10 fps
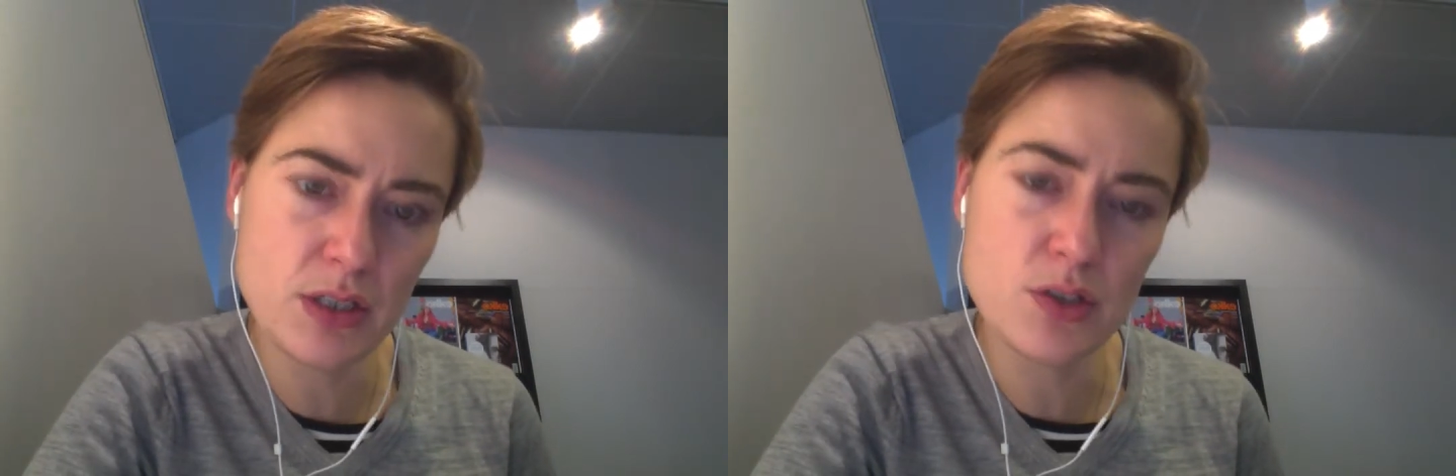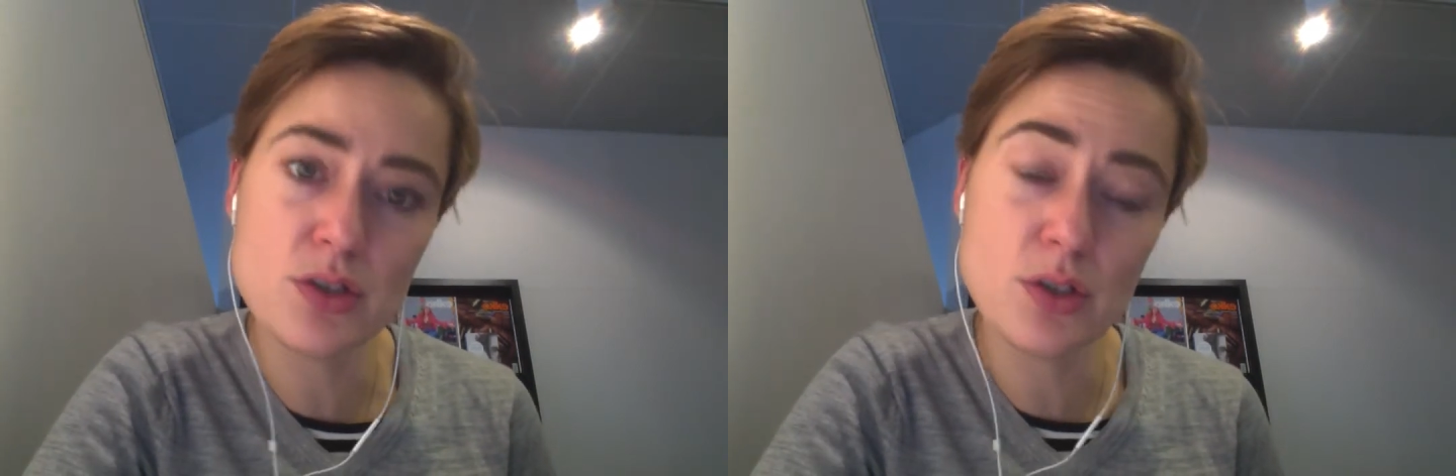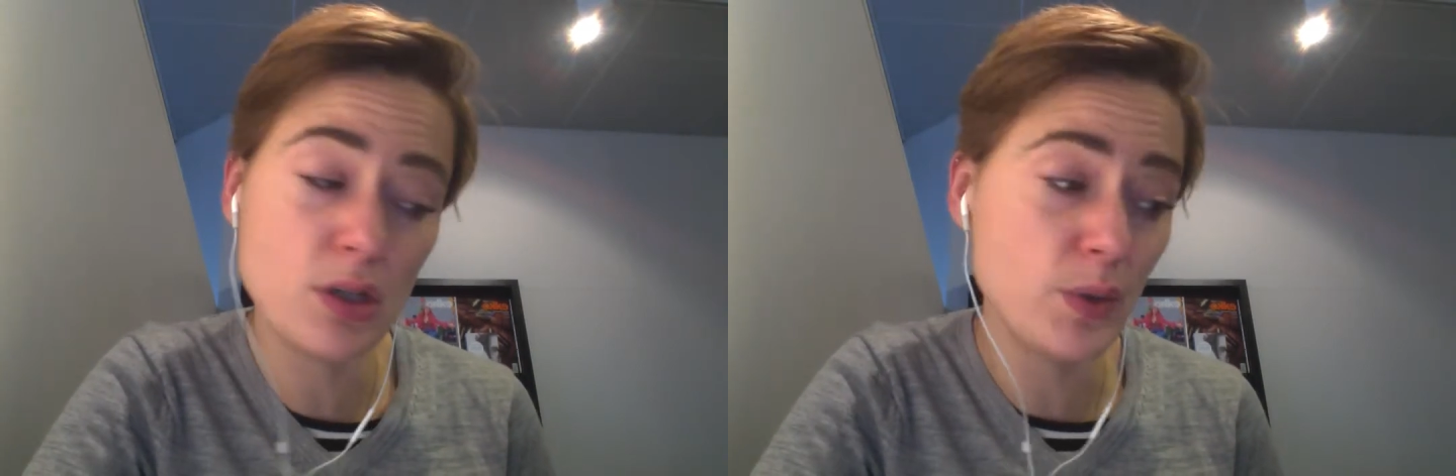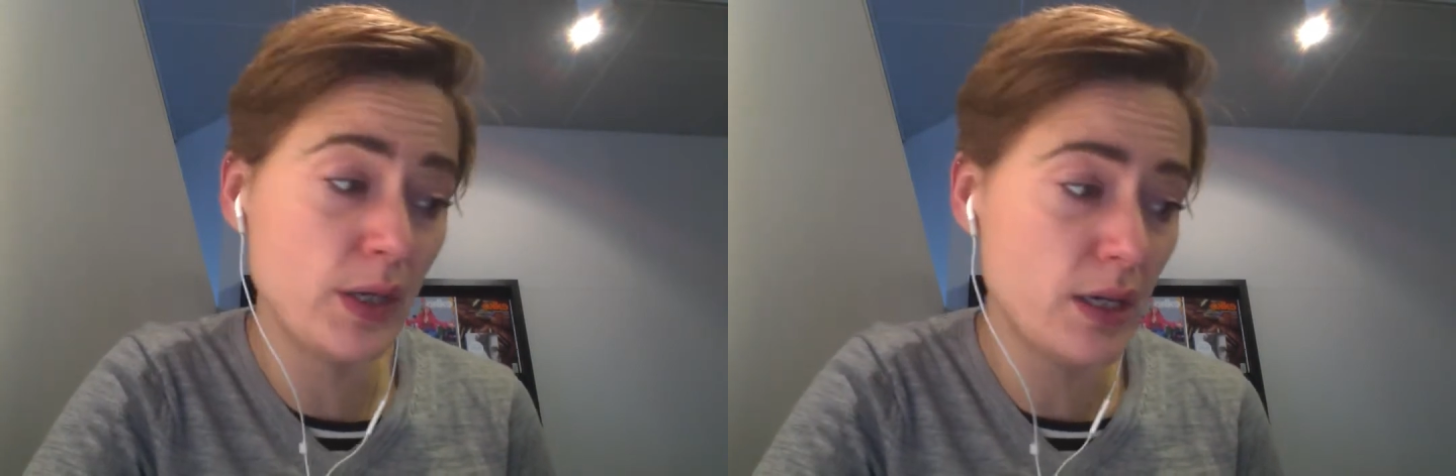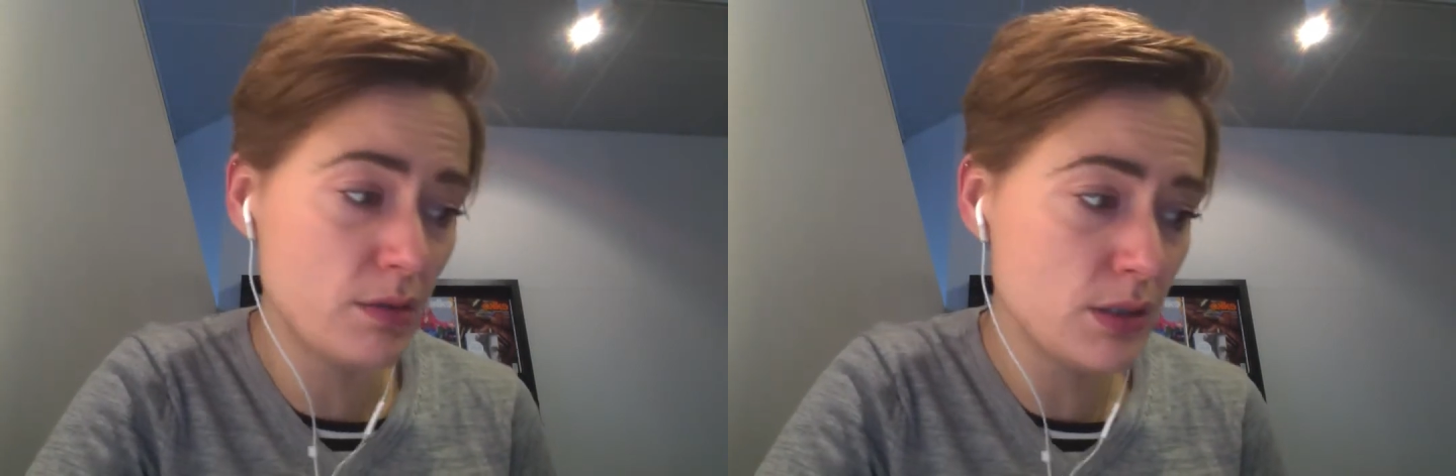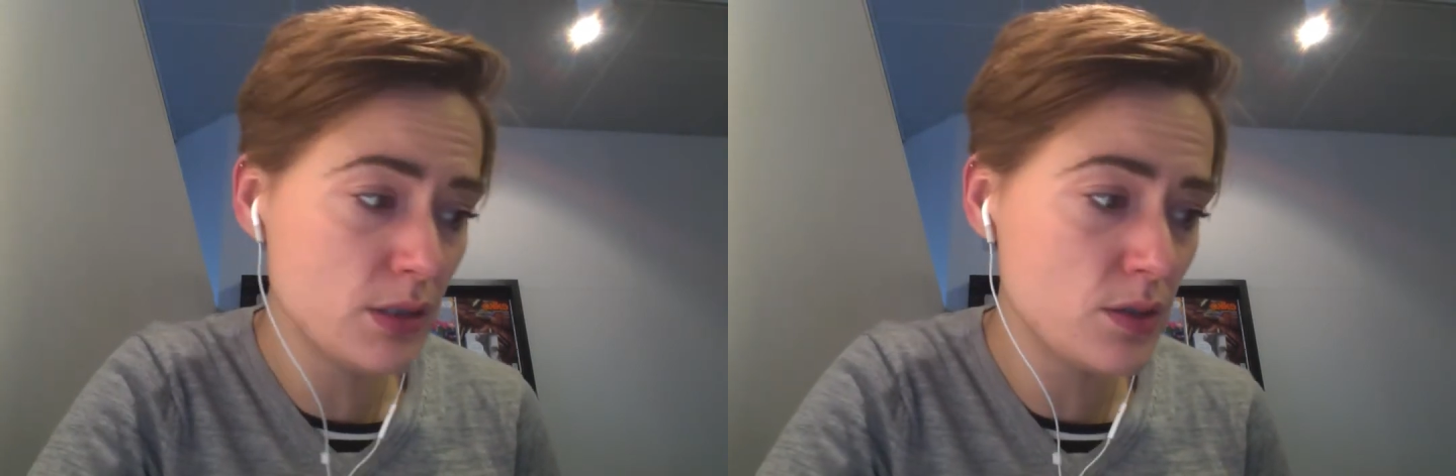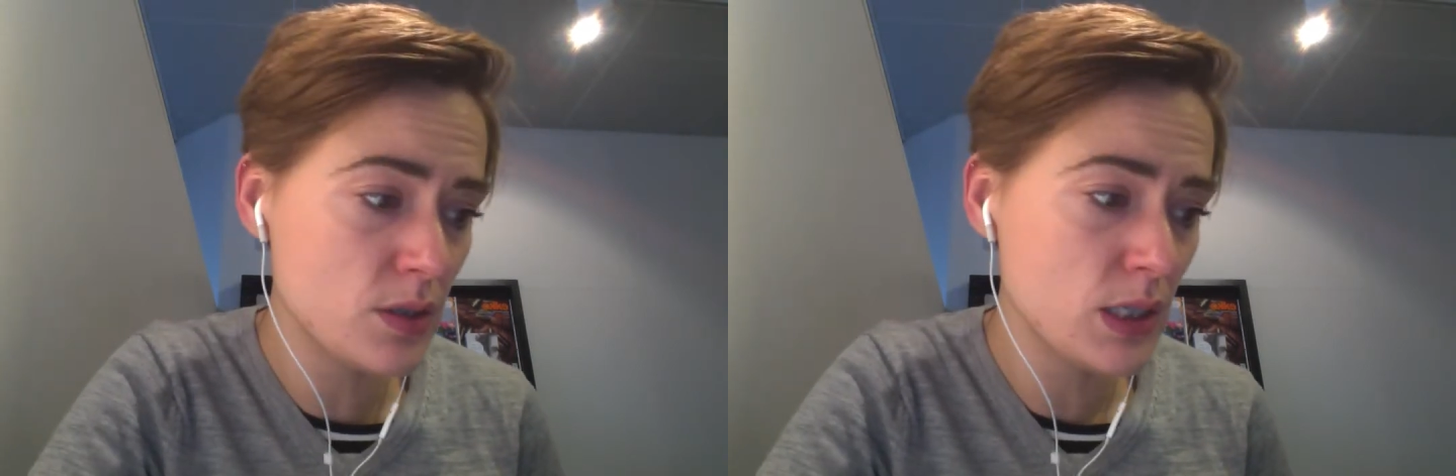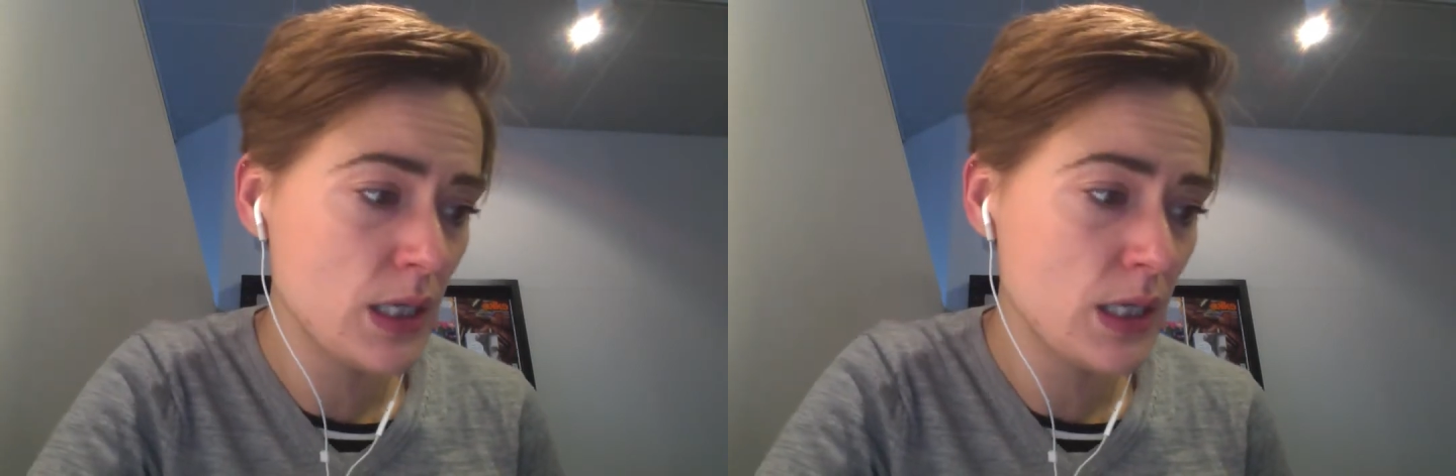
there's good coherence.